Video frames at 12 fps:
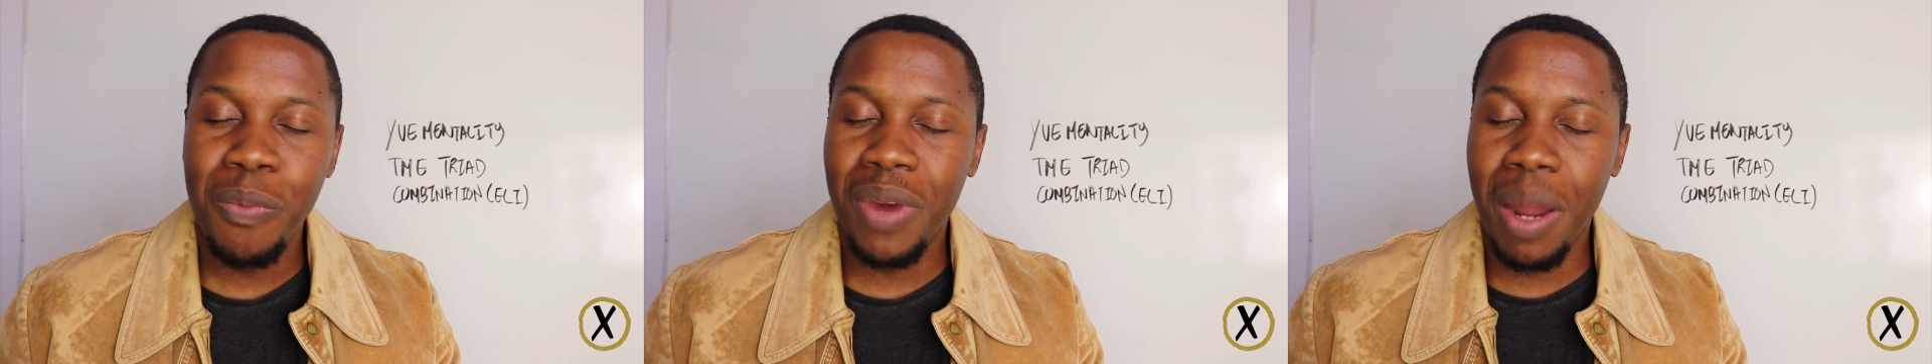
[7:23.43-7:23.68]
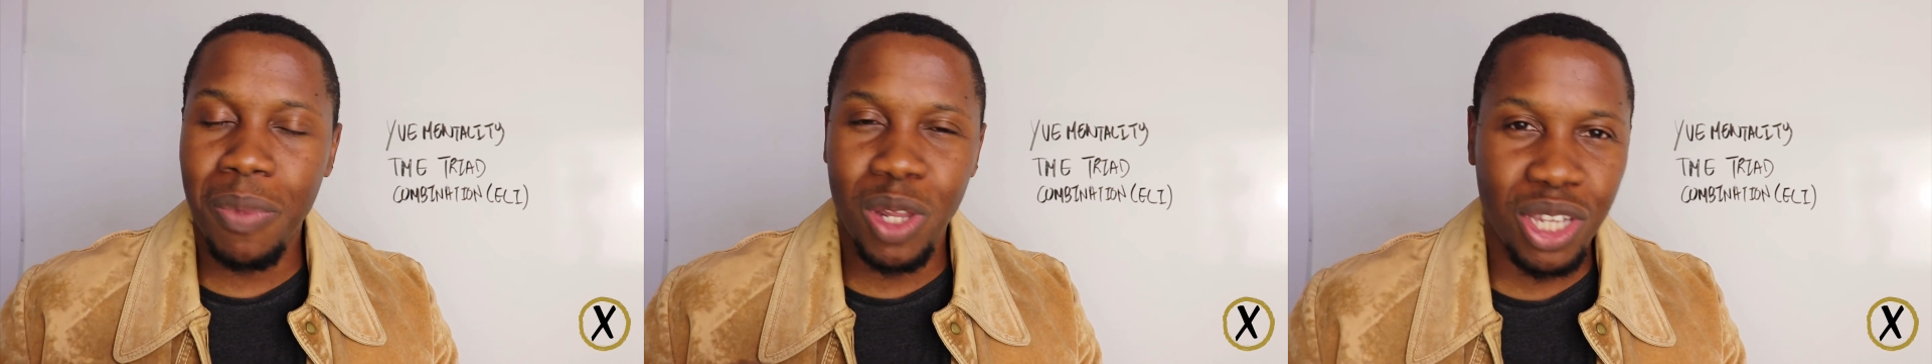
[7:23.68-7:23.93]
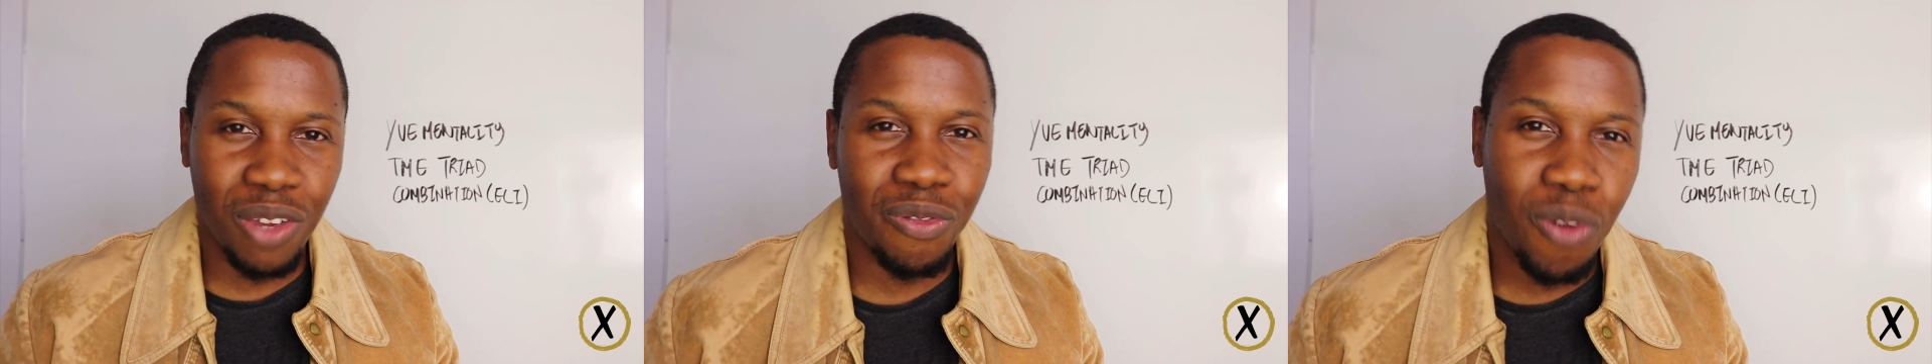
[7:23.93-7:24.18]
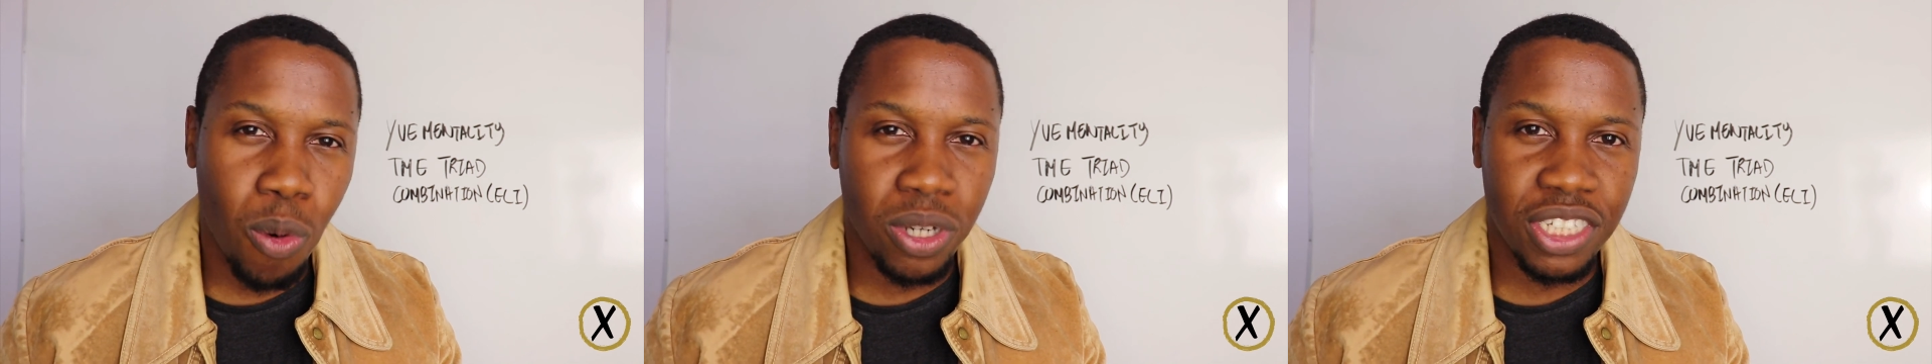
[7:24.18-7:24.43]
But I'm looking
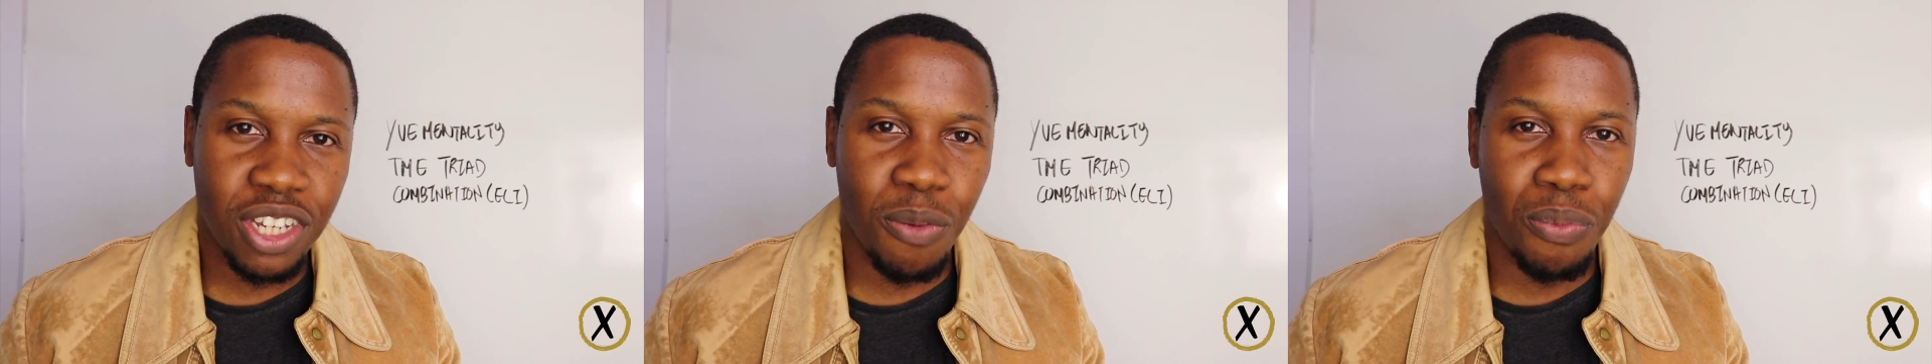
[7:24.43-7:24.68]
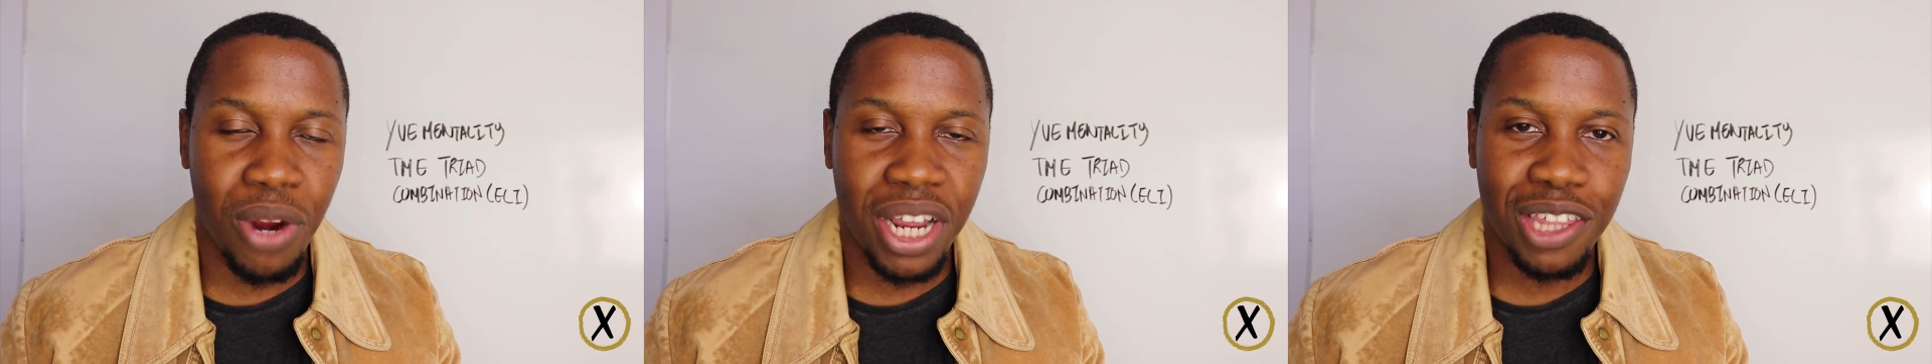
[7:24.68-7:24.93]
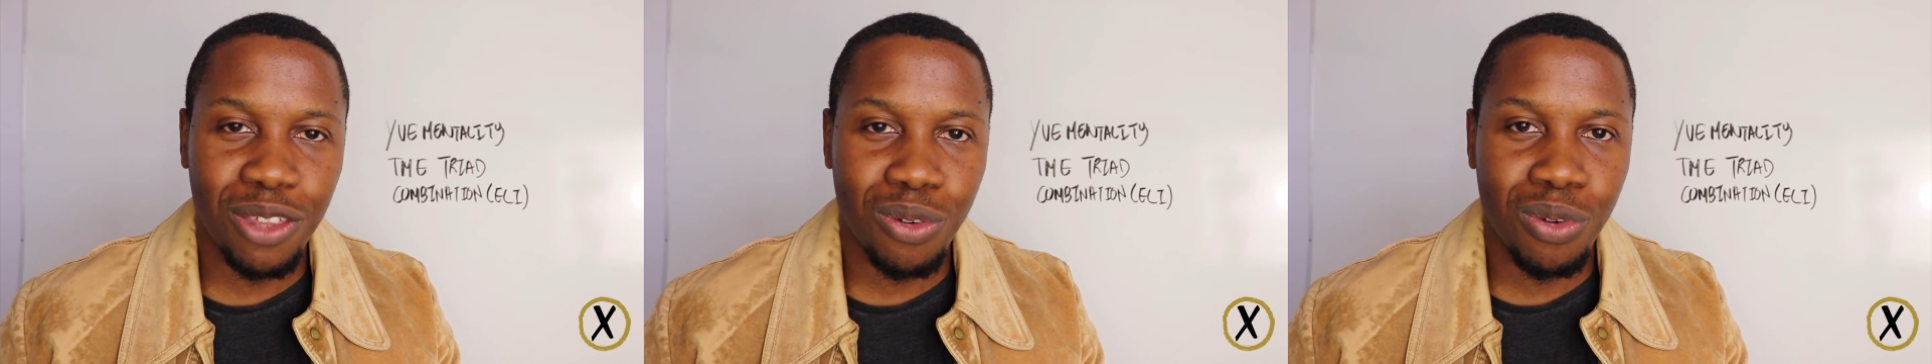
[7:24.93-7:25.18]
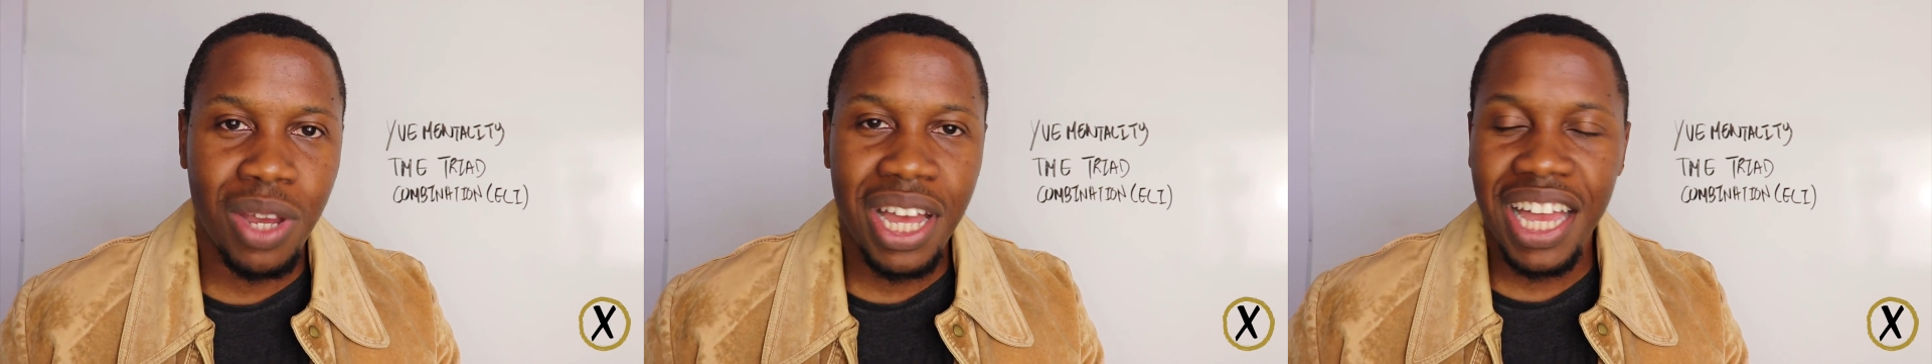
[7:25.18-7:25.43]
forward to your
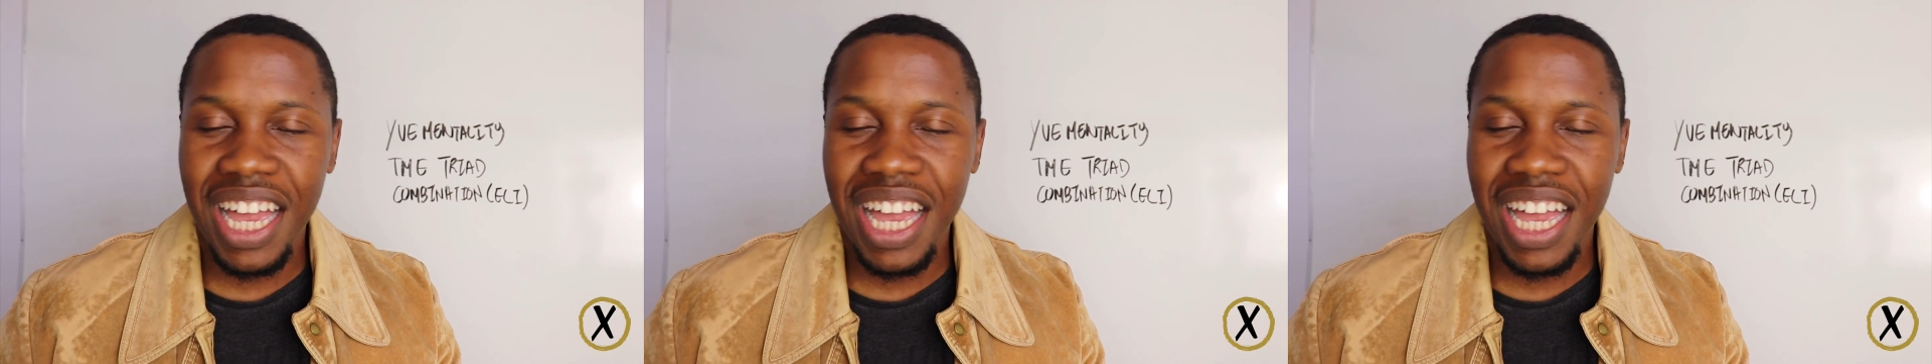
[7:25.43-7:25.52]
breakthrough